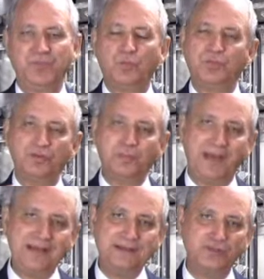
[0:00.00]
Well, those
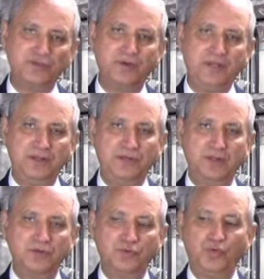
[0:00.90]
packages are in
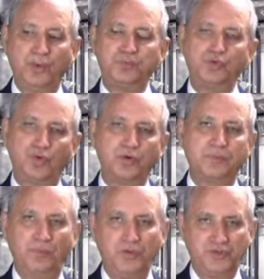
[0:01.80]
there to
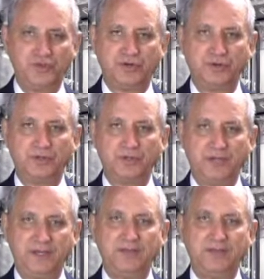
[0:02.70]
absorb moisture, okay?